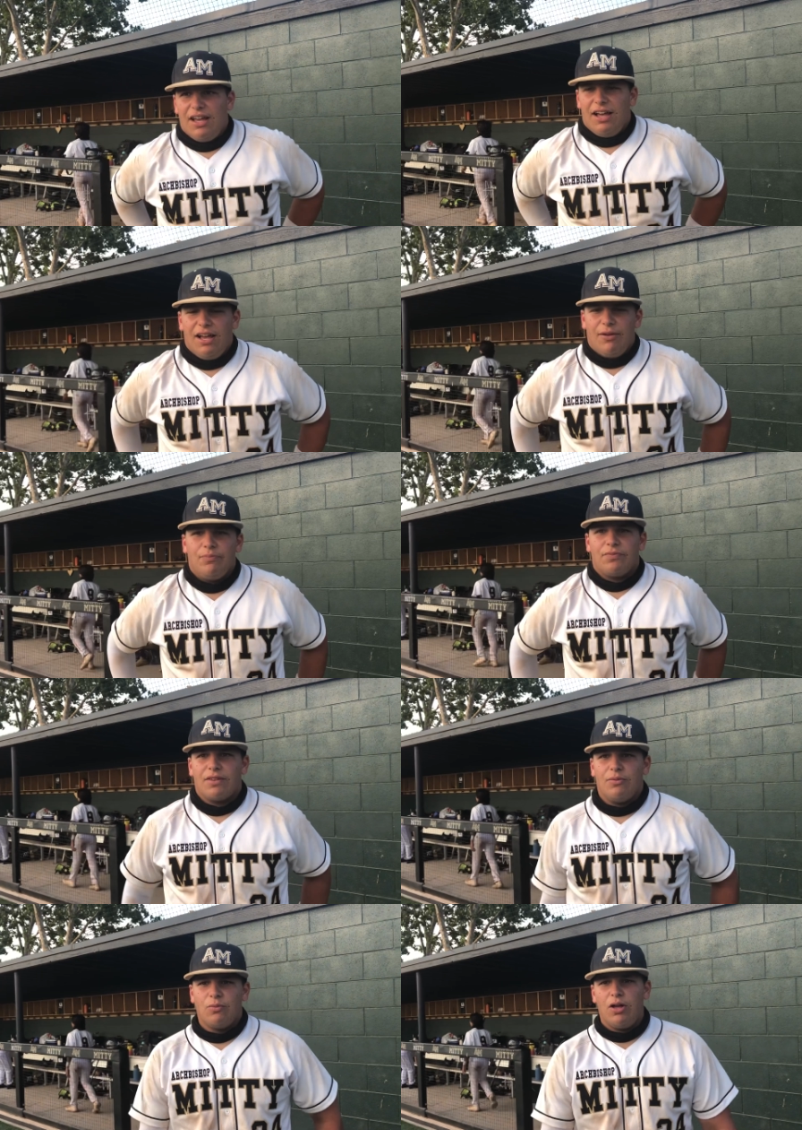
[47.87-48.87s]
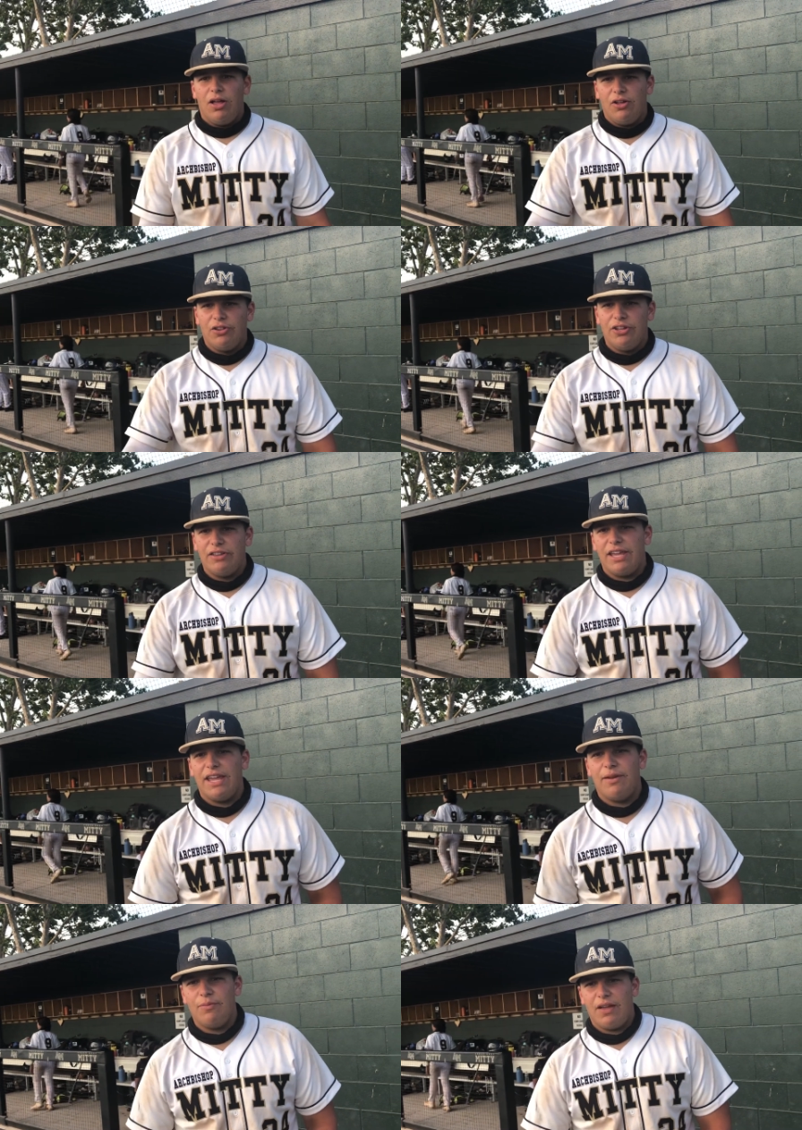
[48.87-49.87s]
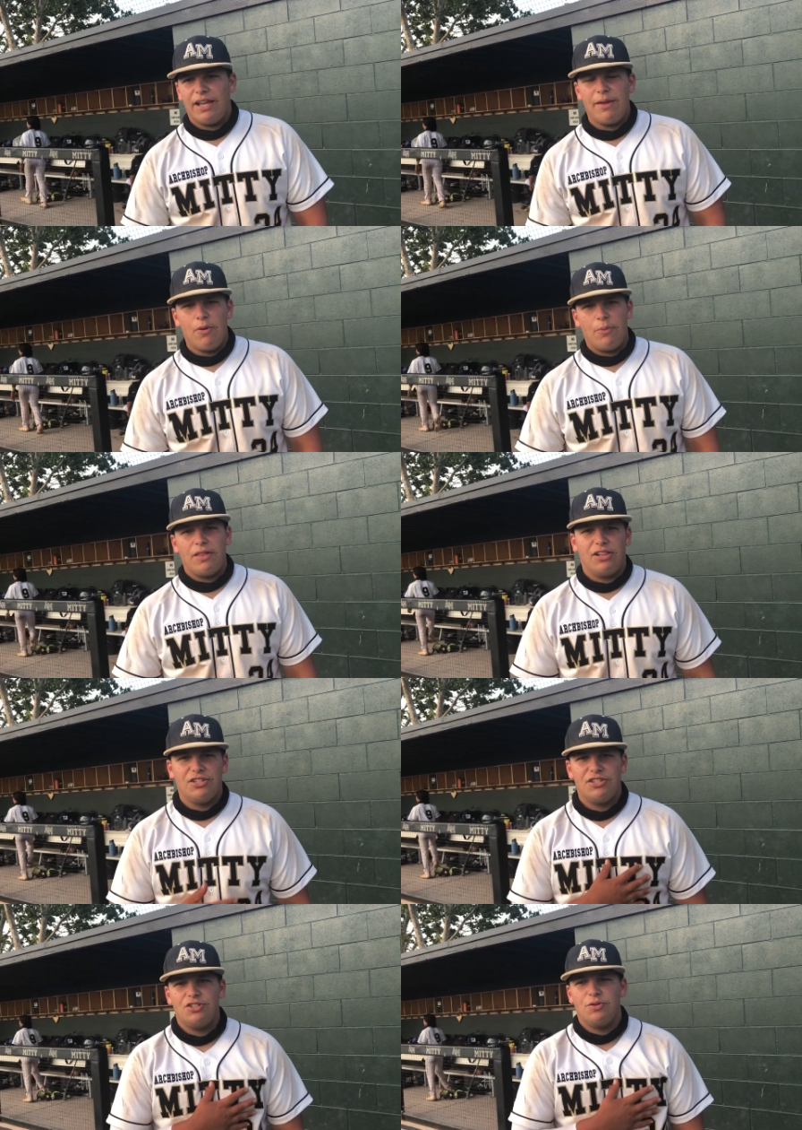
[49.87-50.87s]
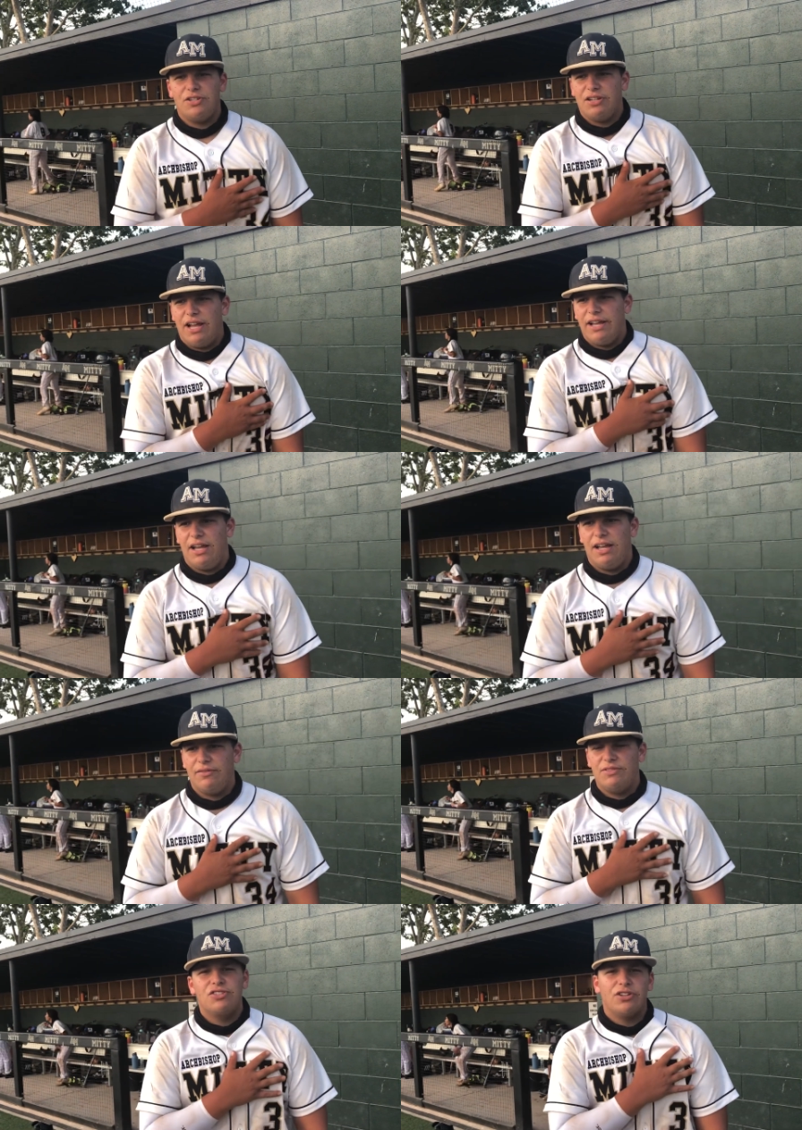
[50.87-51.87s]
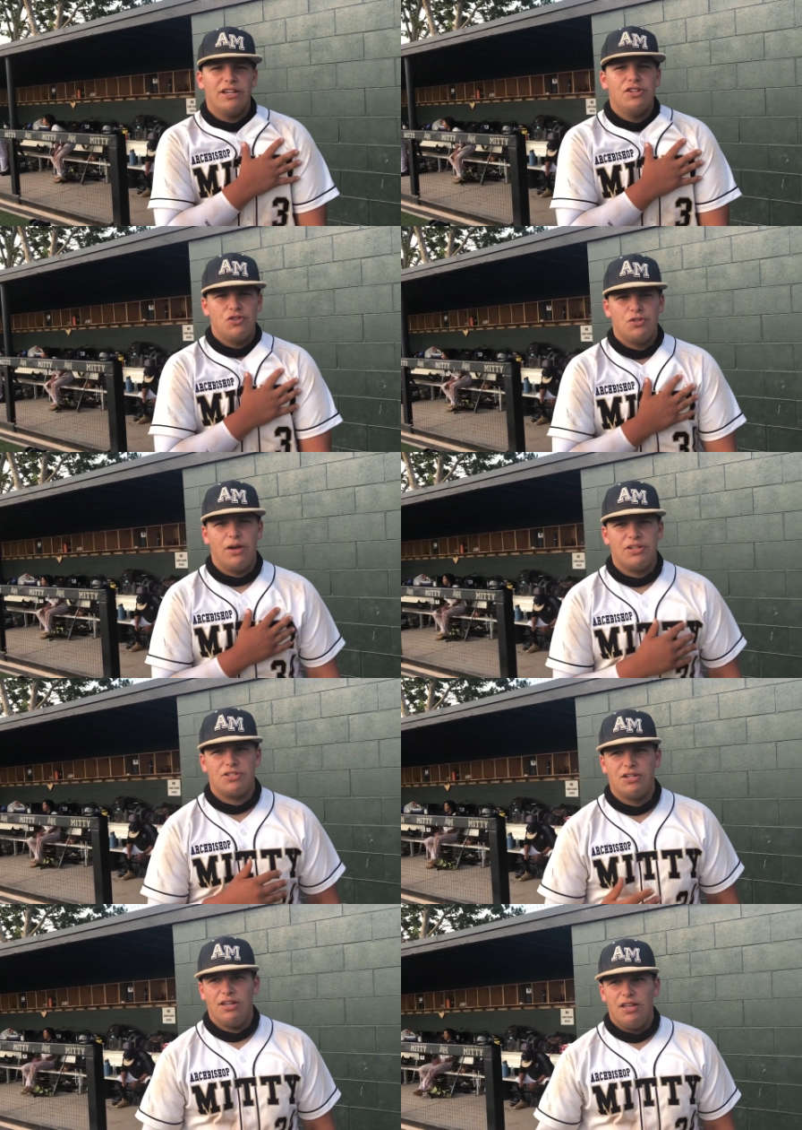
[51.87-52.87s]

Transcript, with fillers: Um, well, early in the game, I came up in that clutch situation. I uh, did try to do too much.